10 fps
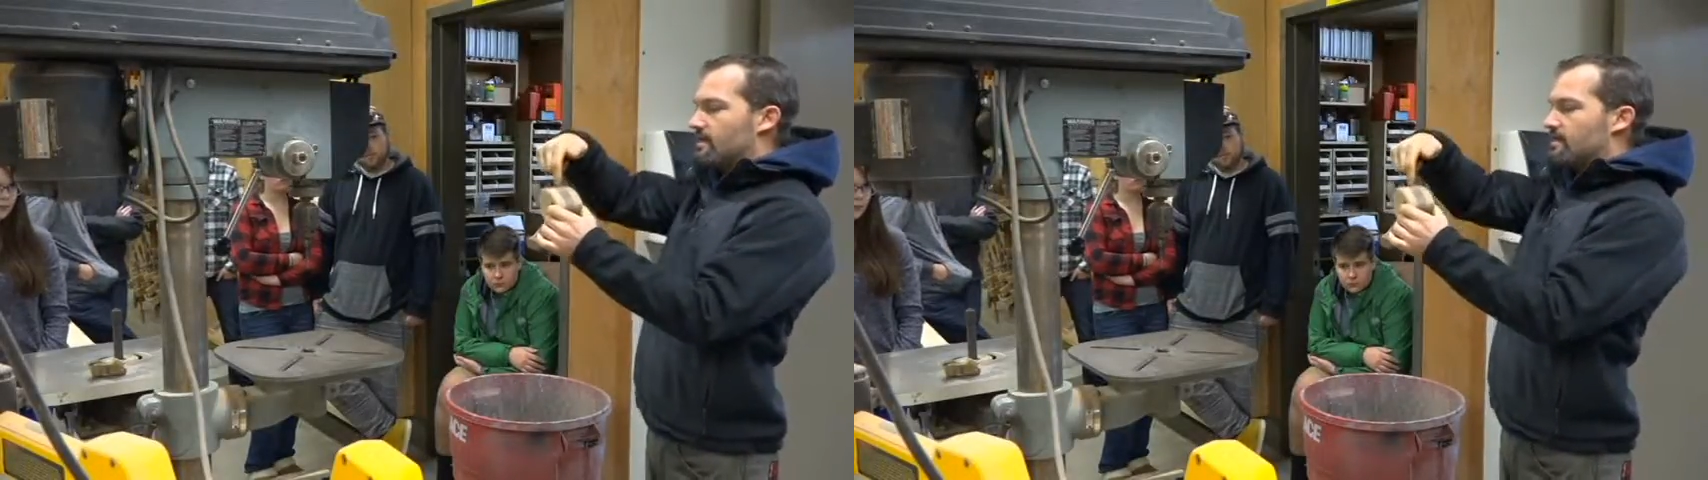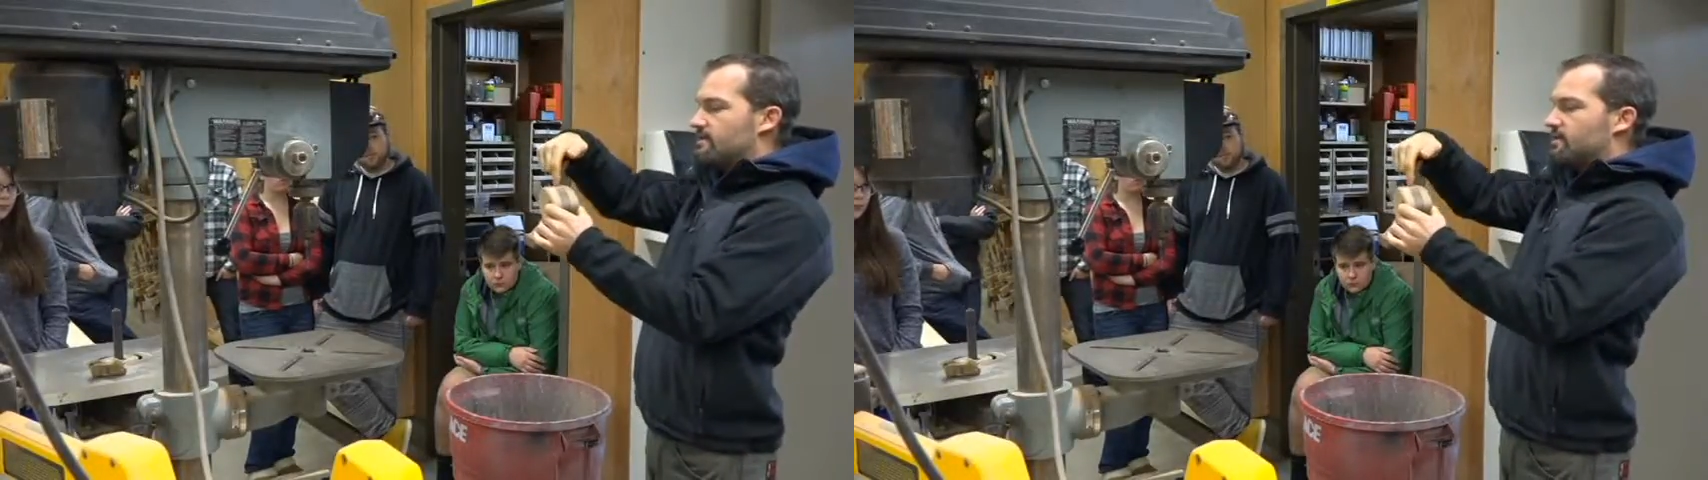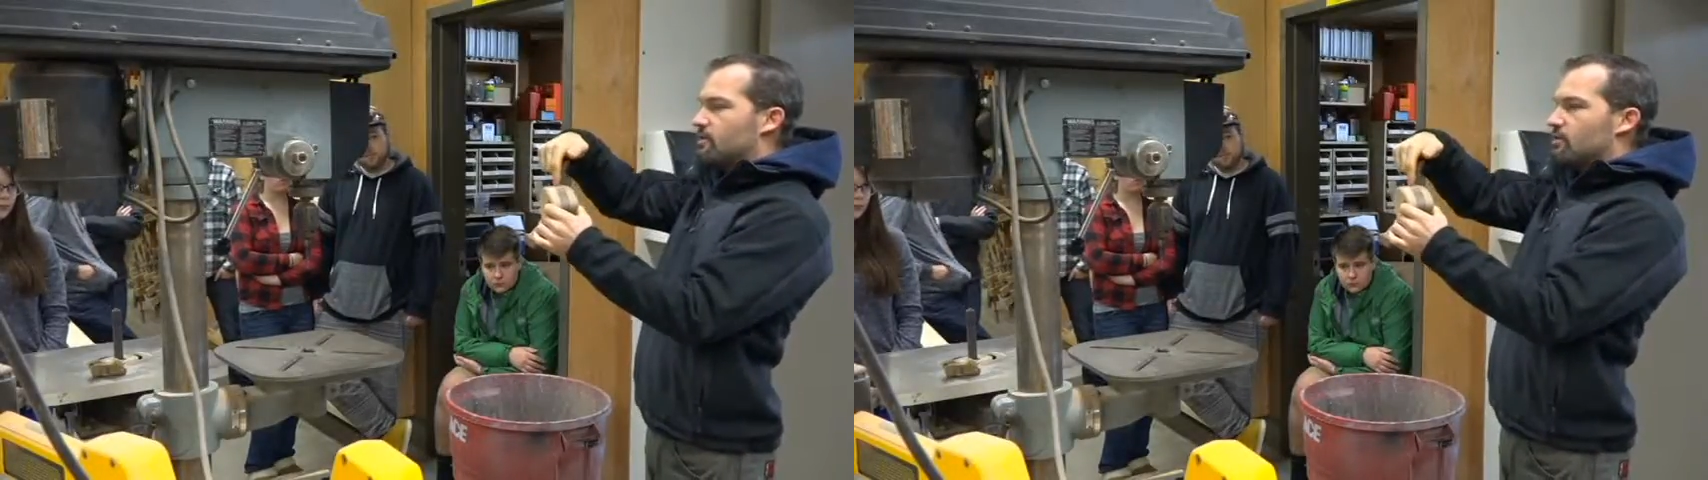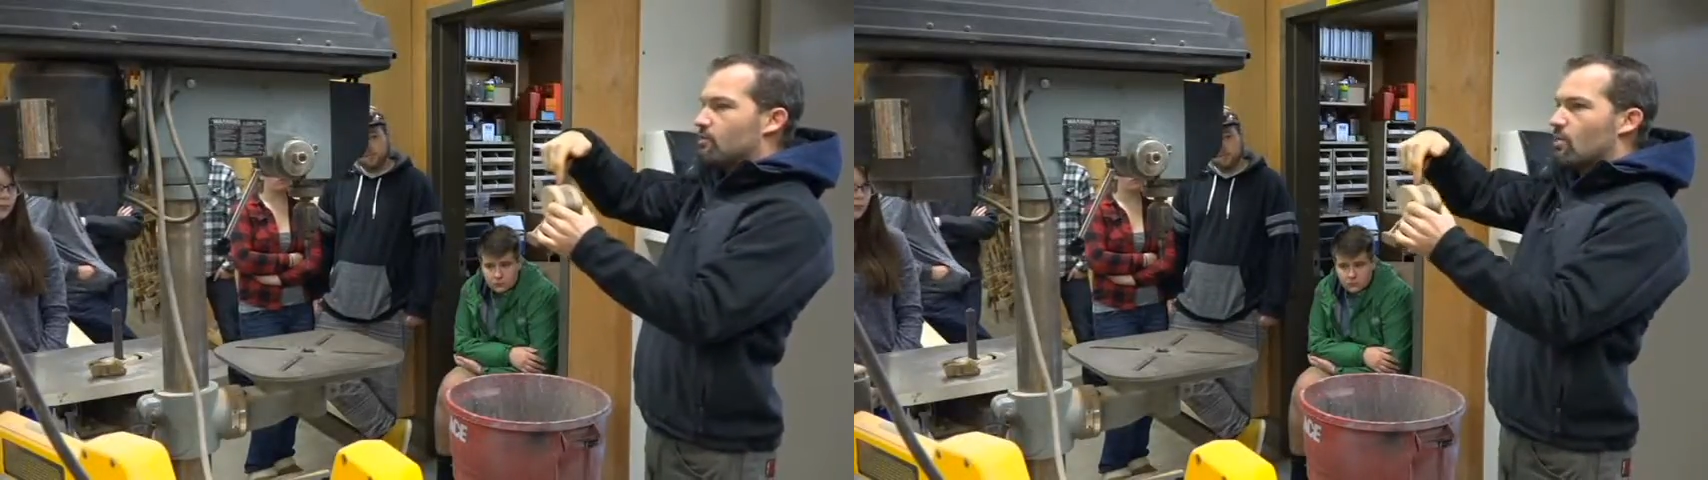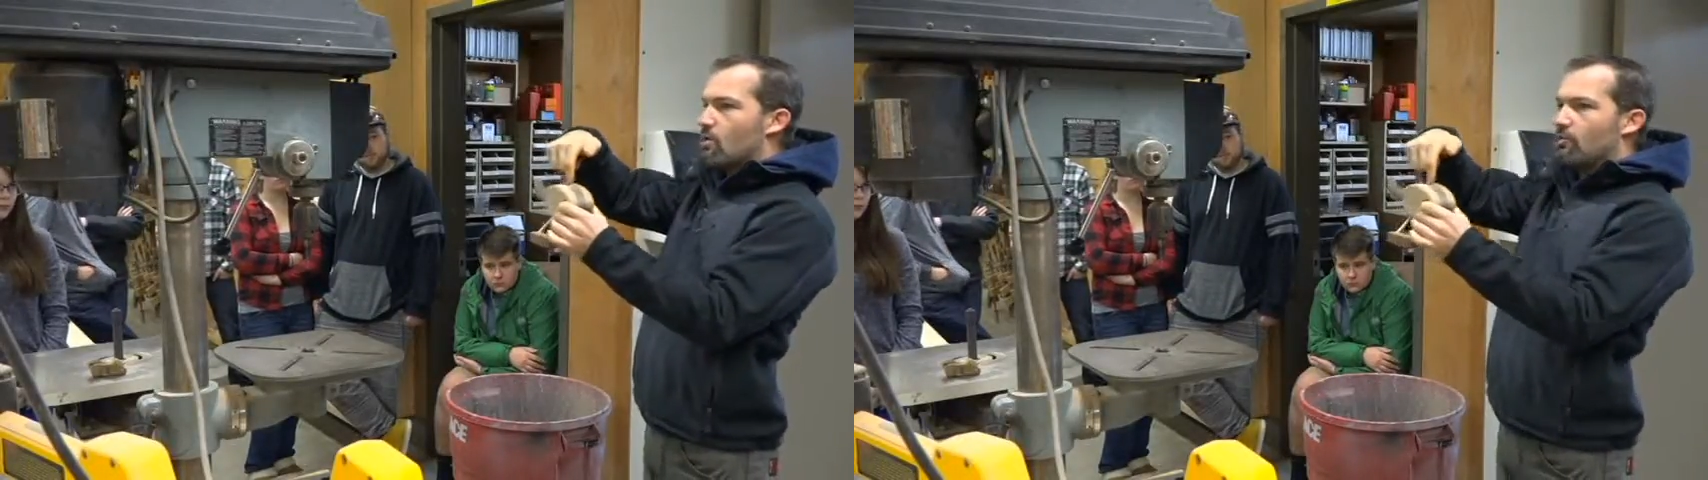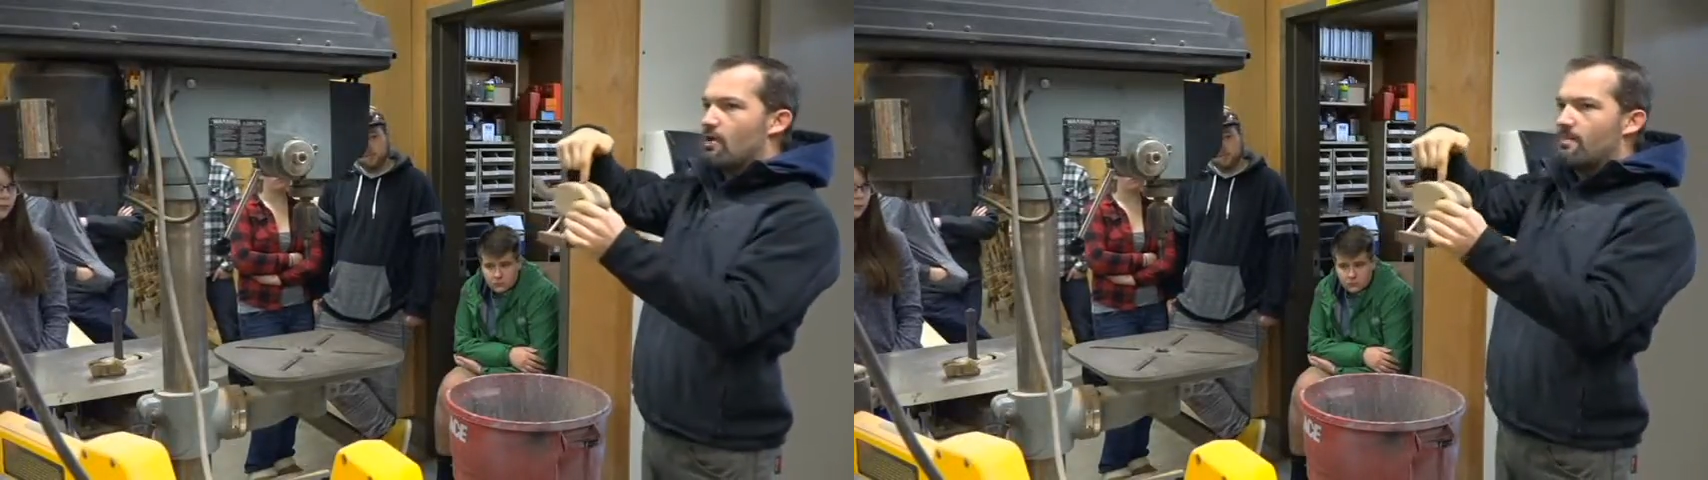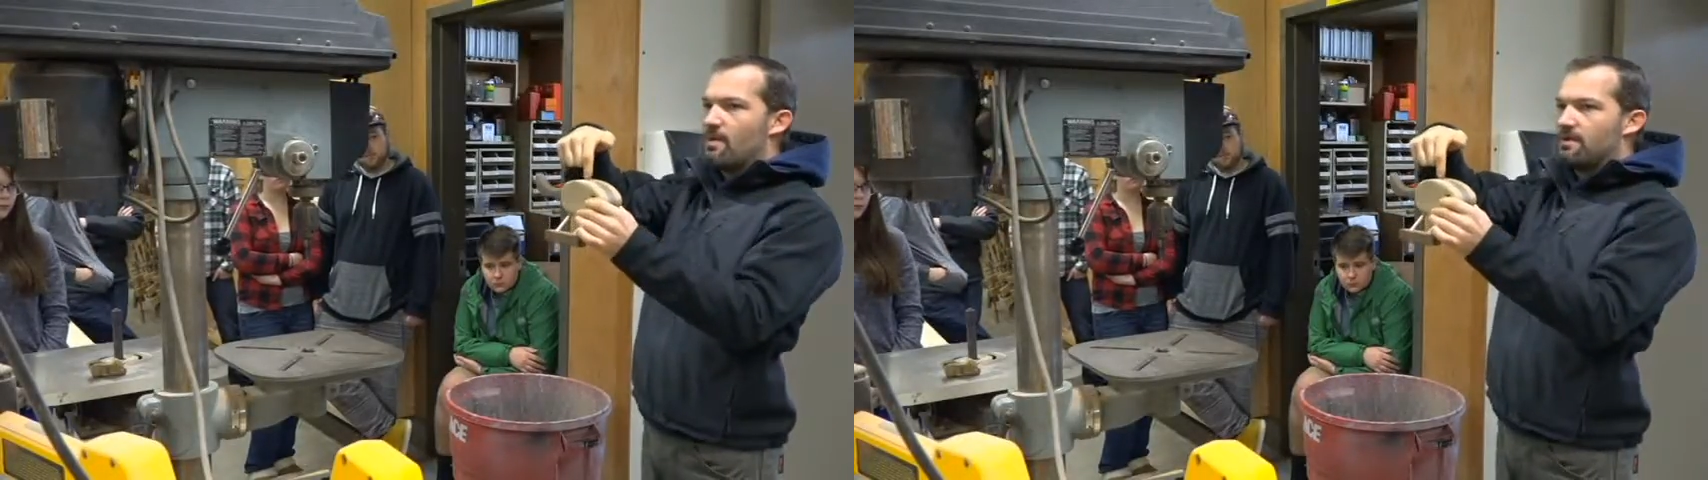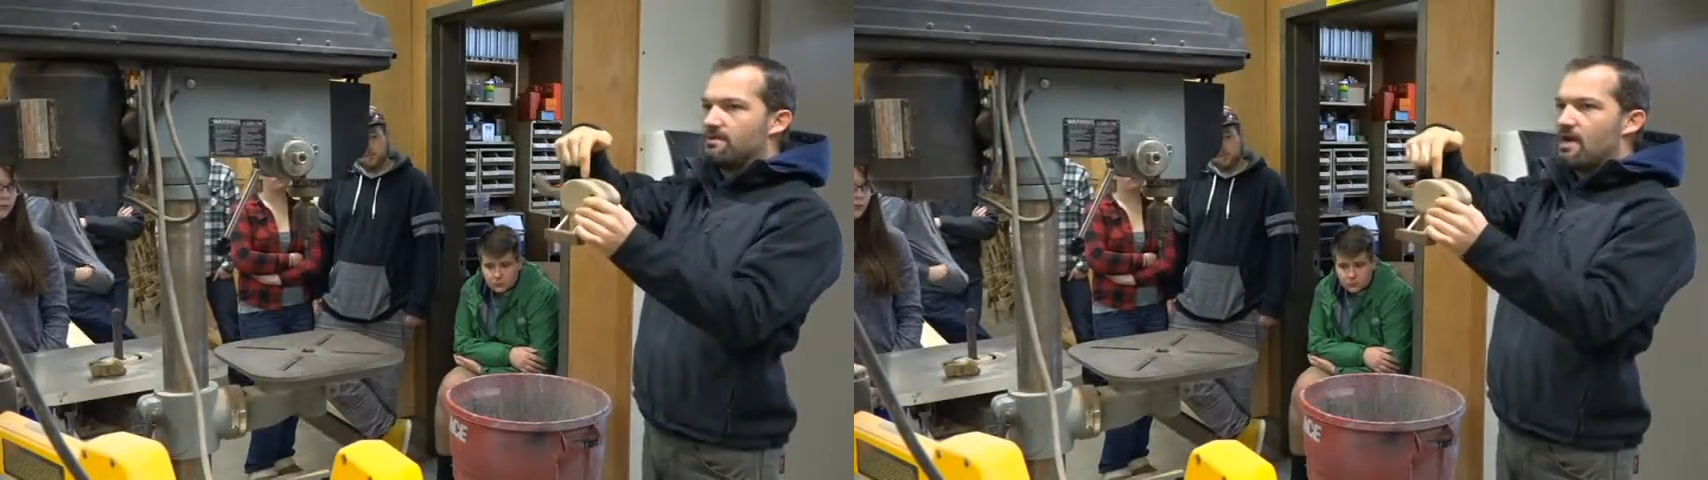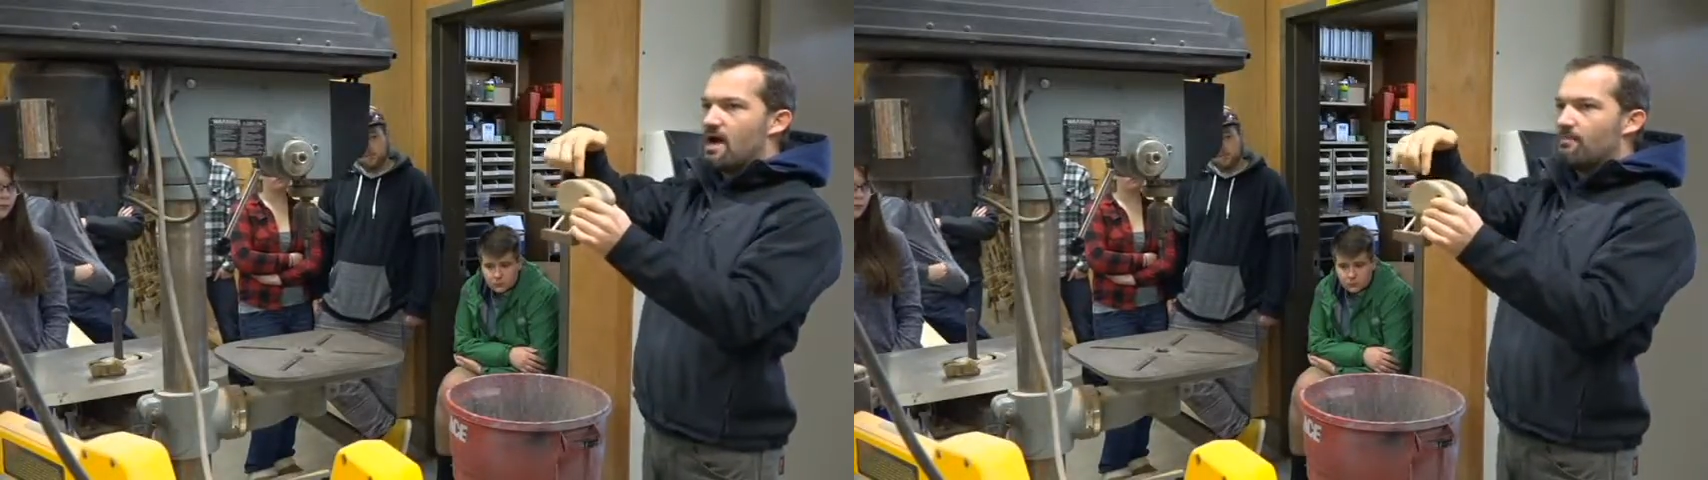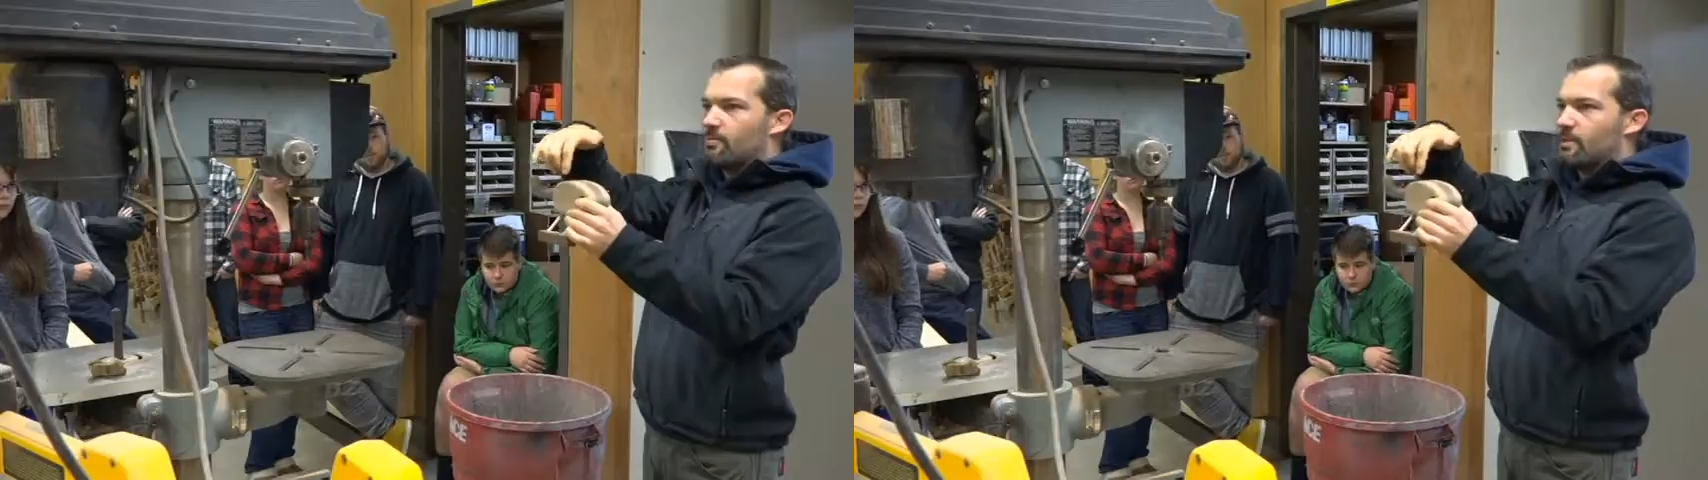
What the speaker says: This rotor up on top,